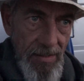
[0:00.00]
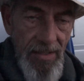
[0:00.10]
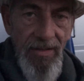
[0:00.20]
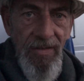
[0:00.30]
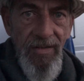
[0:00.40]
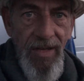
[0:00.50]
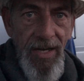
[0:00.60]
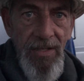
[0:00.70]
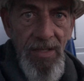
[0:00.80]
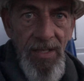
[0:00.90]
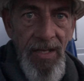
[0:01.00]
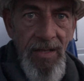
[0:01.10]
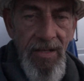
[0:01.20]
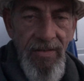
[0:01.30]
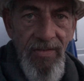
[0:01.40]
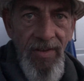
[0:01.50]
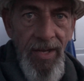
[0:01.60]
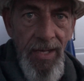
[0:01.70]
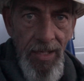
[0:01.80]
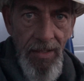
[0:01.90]
this is actually the
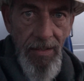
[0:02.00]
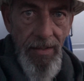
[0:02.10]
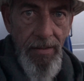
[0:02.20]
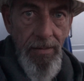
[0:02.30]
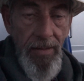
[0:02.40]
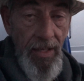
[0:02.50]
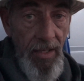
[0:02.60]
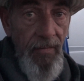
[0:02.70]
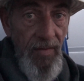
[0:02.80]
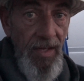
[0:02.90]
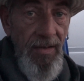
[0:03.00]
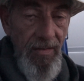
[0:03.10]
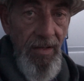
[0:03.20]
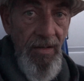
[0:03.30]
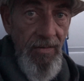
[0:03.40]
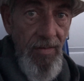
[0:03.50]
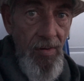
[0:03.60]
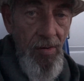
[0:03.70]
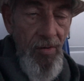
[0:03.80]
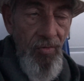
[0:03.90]
second, if this is a
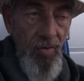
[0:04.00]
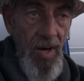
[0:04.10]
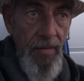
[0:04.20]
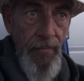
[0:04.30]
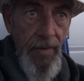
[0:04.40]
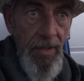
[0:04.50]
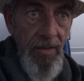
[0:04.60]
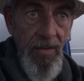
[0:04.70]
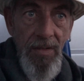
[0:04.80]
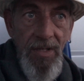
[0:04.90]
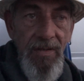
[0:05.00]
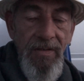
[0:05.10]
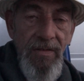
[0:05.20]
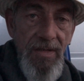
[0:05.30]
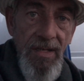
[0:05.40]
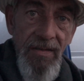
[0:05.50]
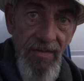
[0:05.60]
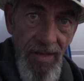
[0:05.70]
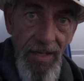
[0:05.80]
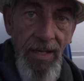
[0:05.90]
hard drive failure, this is the
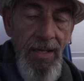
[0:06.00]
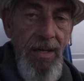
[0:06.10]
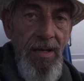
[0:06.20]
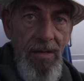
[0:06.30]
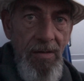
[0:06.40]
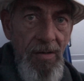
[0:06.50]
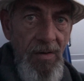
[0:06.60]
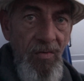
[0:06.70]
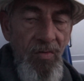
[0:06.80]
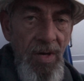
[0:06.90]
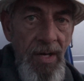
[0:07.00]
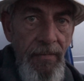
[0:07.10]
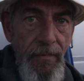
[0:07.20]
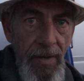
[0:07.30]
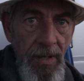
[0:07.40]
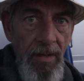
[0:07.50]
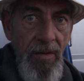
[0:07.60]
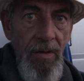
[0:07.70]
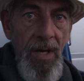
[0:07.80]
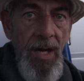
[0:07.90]
second hard drive
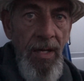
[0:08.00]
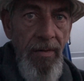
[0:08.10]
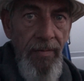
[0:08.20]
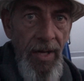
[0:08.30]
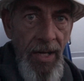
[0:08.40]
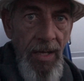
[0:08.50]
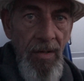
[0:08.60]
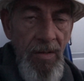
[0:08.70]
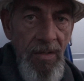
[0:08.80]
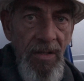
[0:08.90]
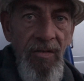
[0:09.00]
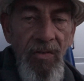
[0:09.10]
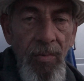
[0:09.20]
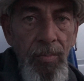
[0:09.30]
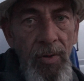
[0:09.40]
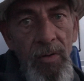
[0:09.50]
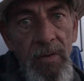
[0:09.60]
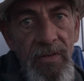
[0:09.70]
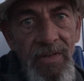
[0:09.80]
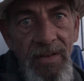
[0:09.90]
failure I have had on this
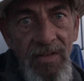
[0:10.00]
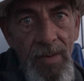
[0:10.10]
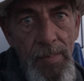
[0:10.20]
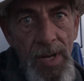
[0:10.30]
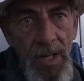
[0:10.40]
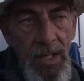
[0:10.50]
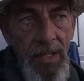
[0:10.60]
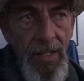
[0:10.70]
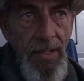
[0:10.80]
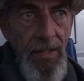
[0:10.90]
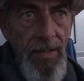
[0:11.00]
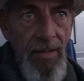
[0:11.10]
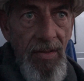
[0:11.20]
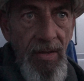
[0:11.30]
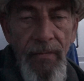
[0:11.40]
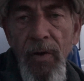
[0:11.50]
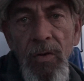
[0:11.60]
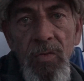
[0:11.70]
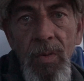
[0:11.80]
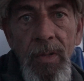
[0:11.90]
computer since I bought it. The
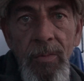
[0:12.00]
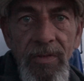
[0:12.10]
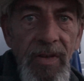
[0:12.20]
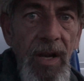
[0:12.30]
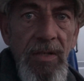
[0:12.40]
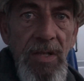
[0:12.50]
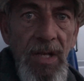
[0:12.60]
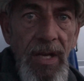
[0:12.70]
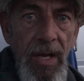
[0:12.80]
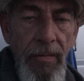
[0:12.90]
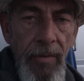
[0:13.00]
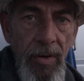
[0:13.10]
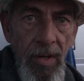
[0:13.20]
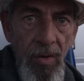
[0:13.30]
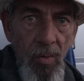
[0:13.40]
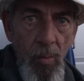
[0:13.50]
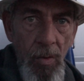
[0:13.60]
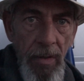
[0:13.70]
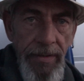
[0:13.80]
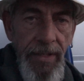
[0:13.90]
first one was actually covered under
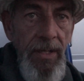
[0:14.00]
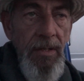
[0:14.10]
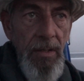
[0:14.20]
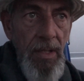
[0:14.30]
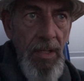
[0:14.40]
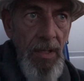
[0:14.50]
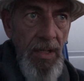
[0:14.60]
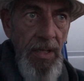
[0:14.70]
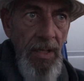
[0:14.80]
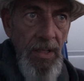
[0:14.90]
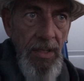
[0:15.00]
warranty, luckily.